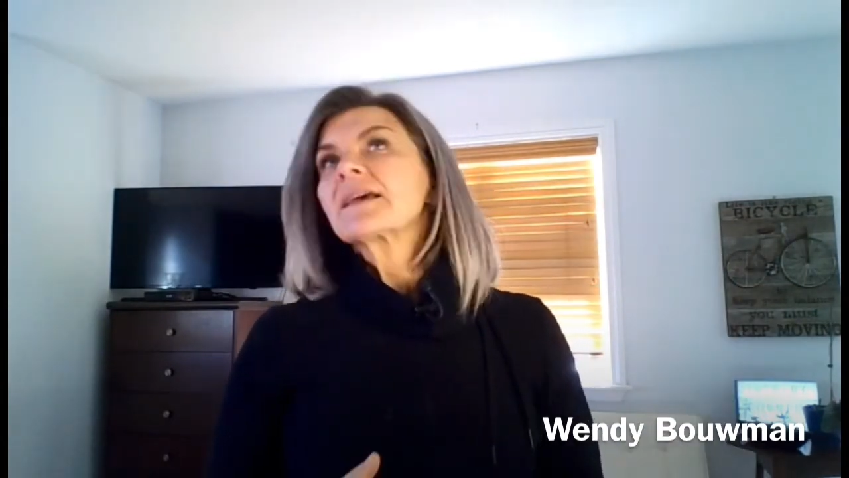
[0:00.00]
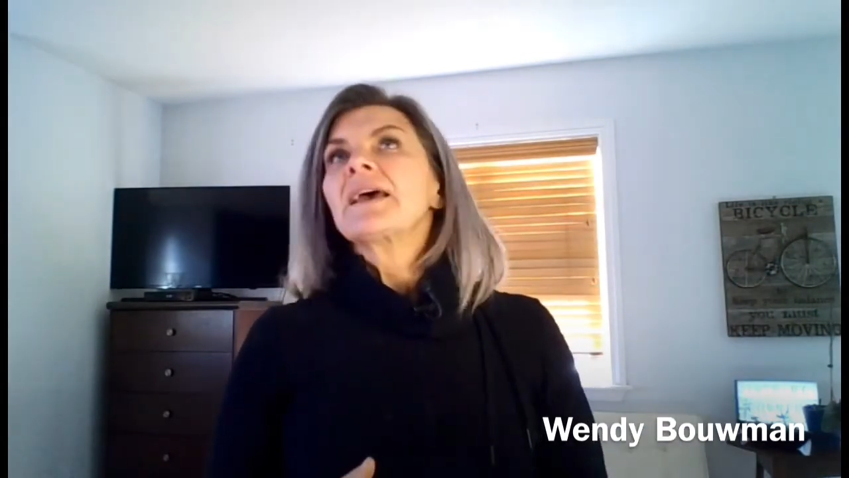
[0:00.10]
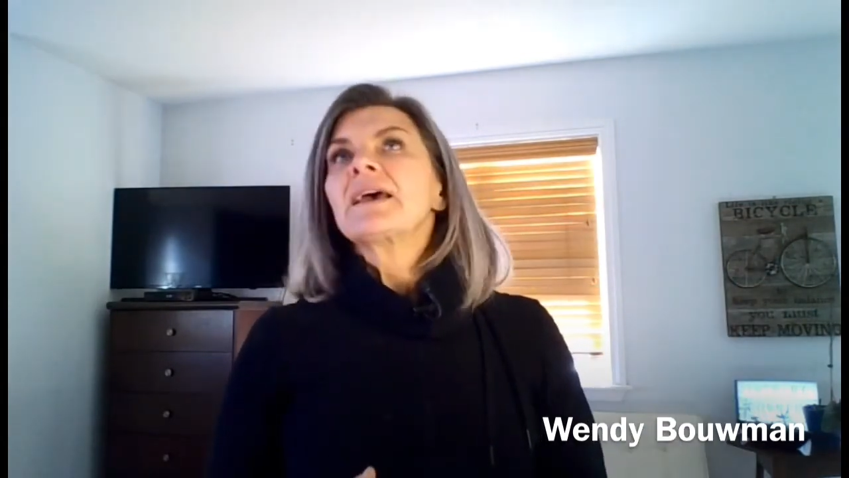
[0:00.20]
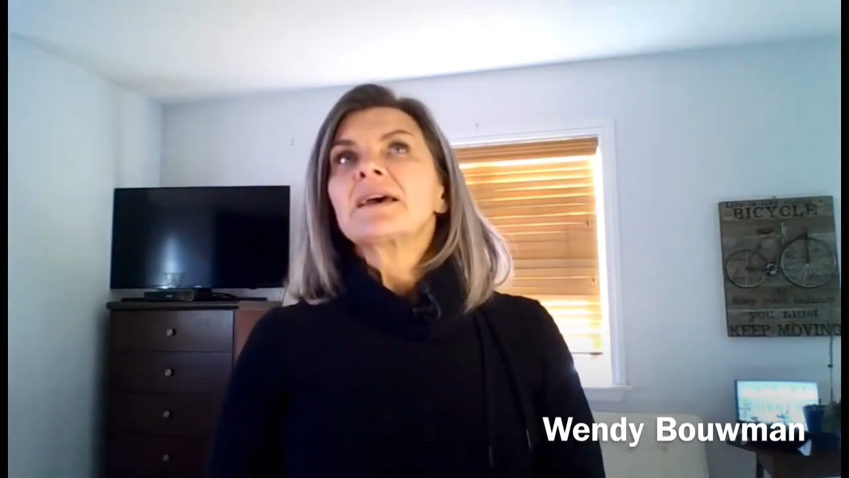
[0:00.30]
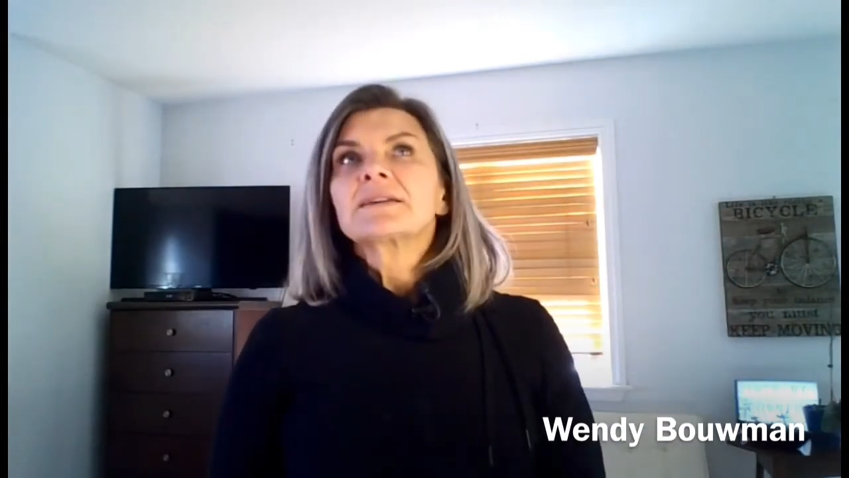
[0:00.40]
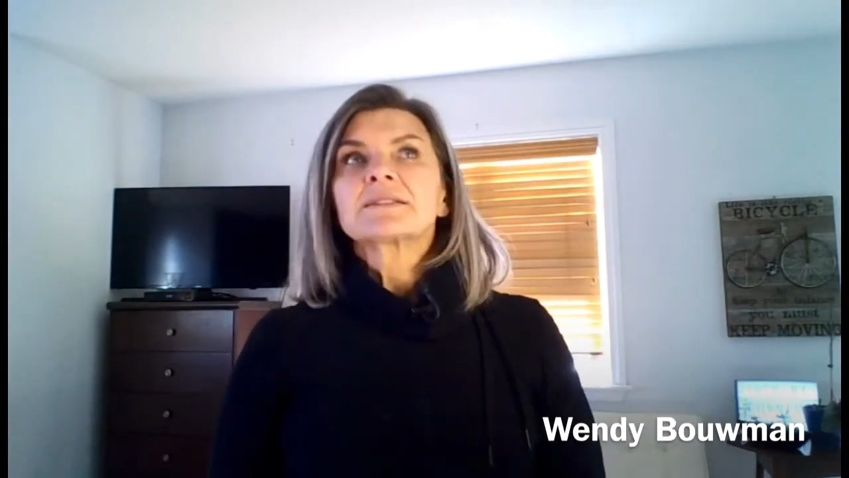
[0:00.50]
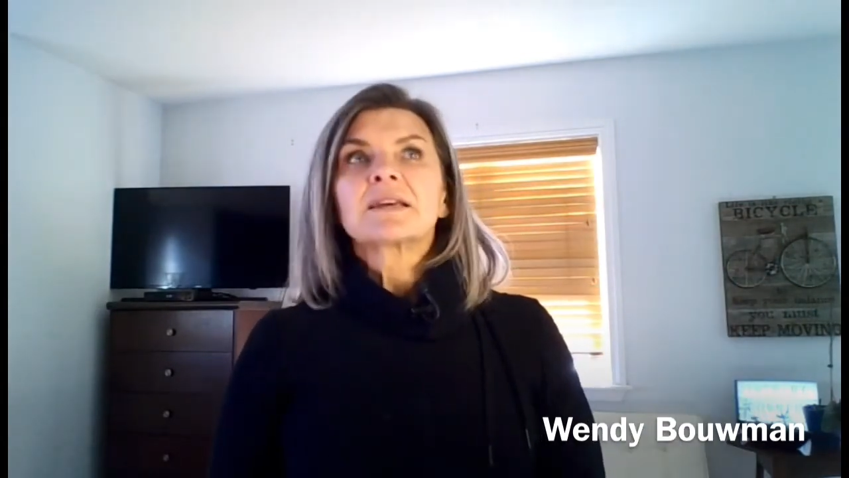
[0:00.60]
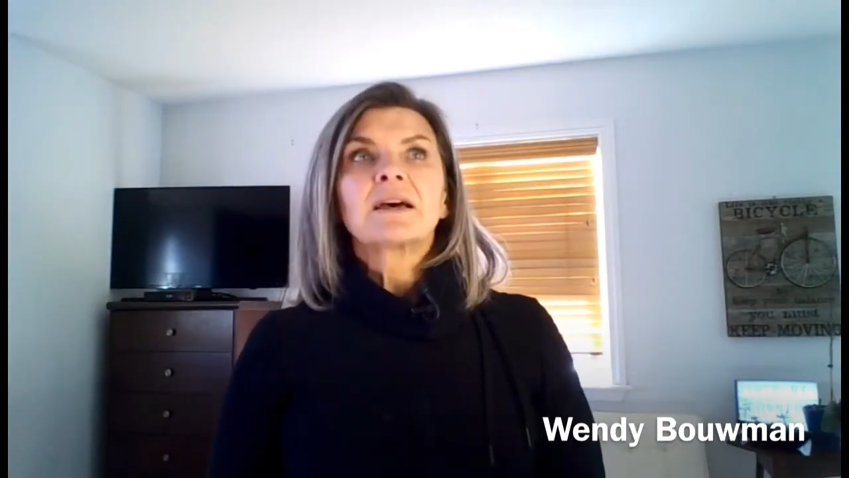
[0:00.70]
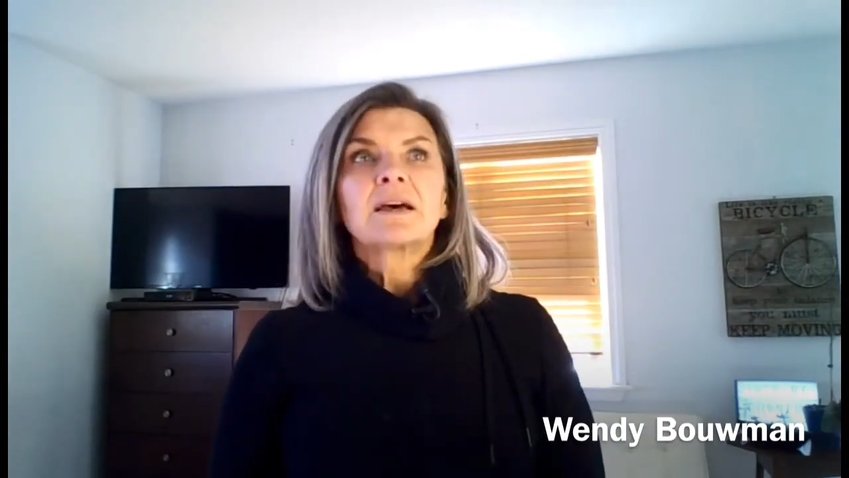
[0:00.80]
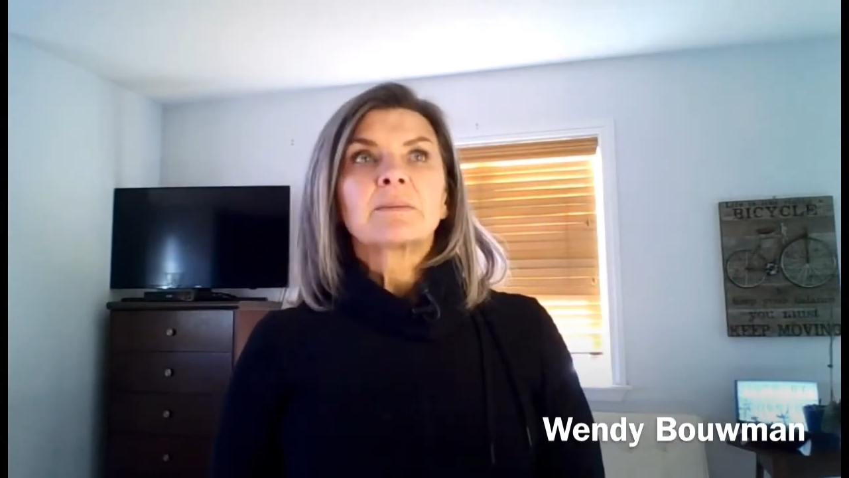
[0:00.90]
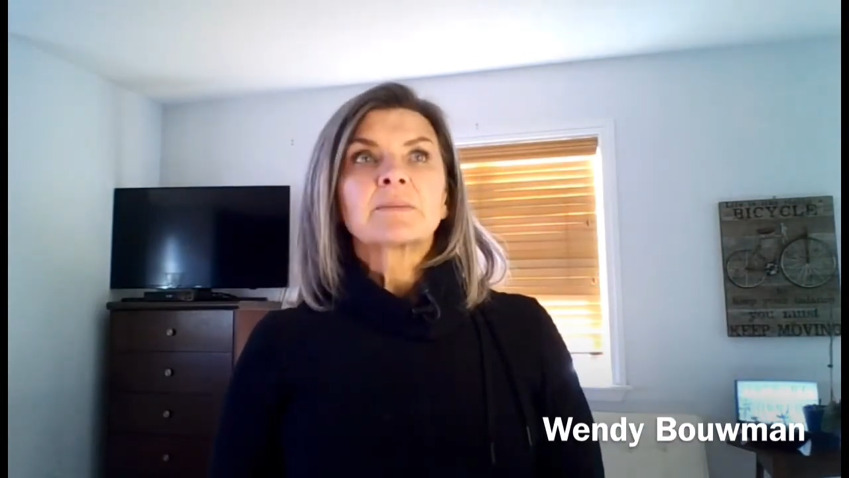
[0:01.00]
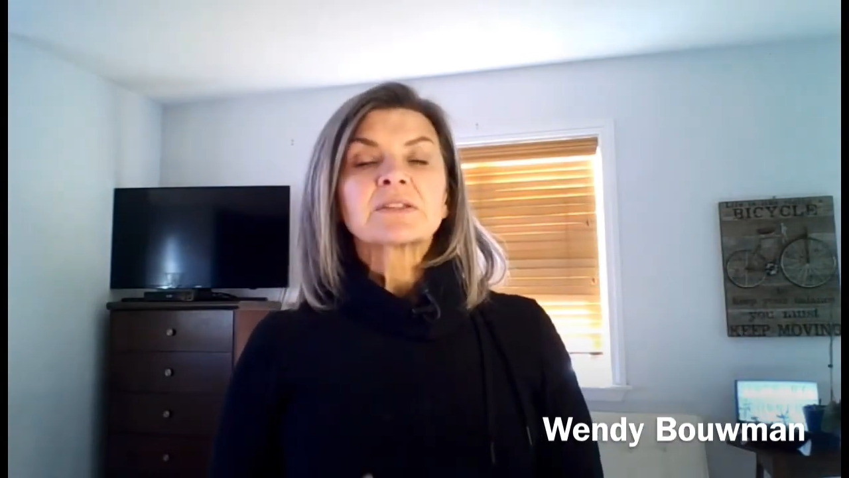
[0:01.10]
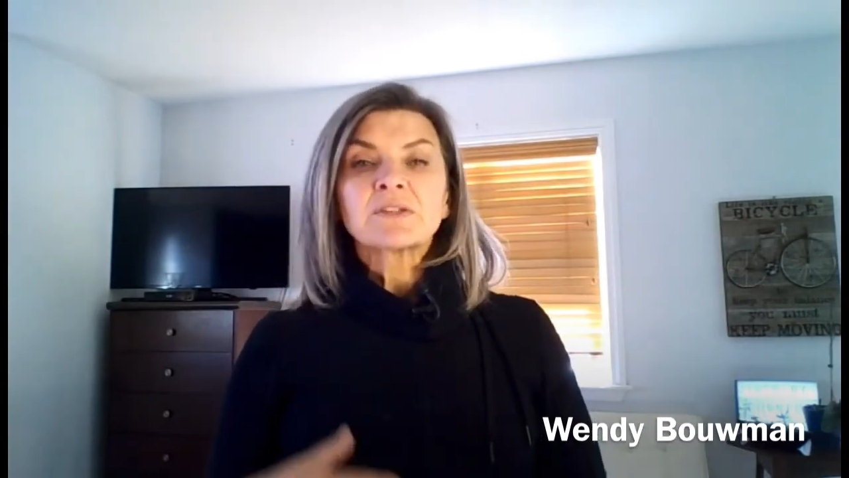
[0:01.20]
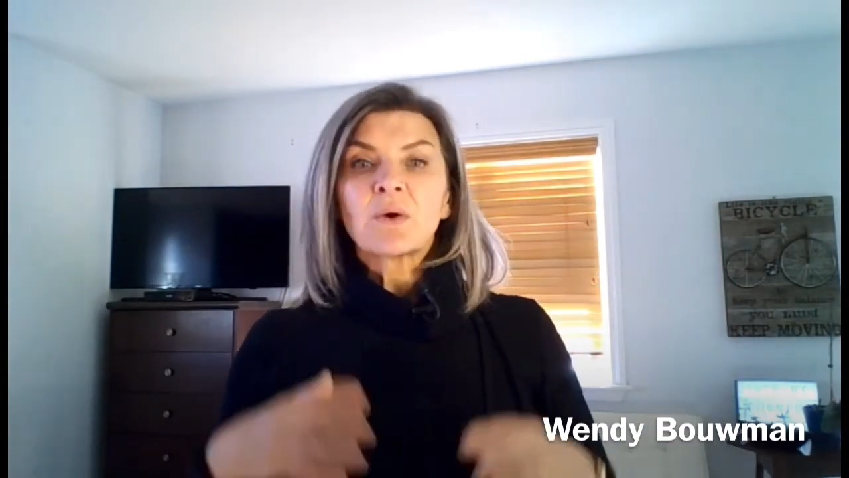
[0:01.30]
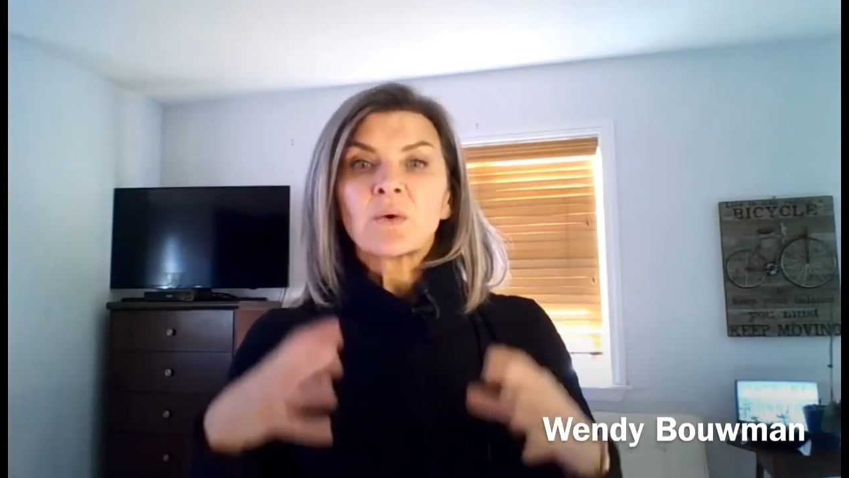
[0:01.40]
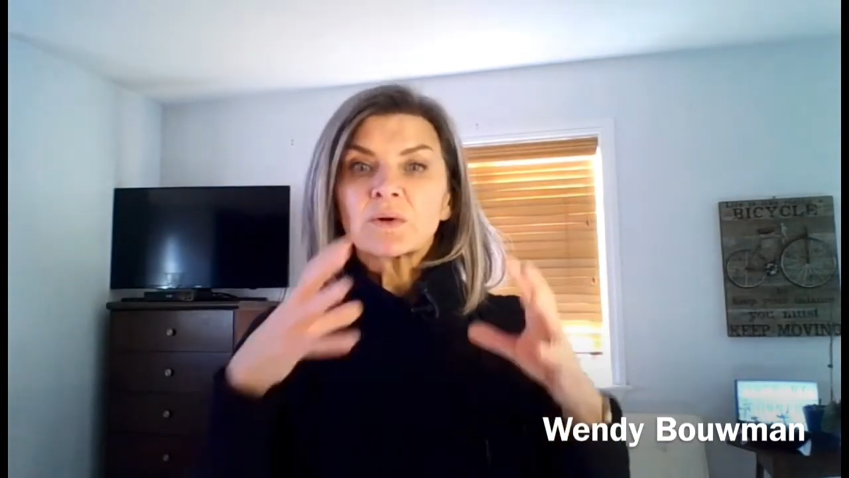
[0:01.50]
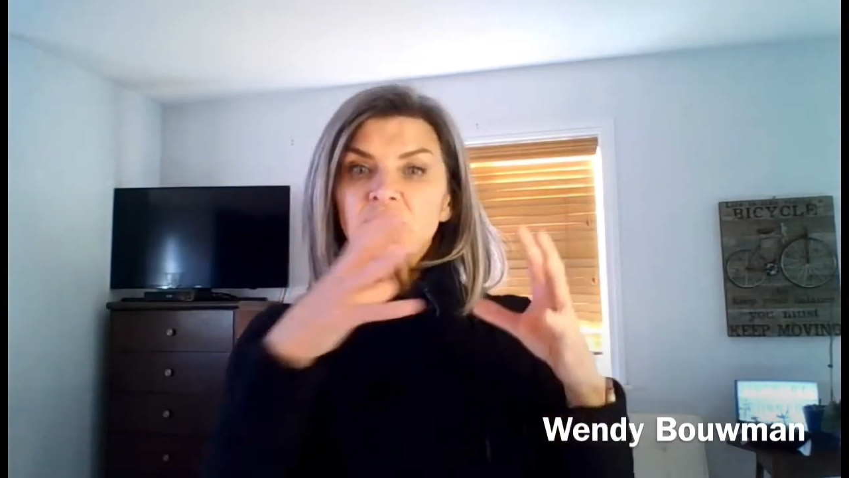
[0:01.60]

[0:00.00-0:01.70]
And so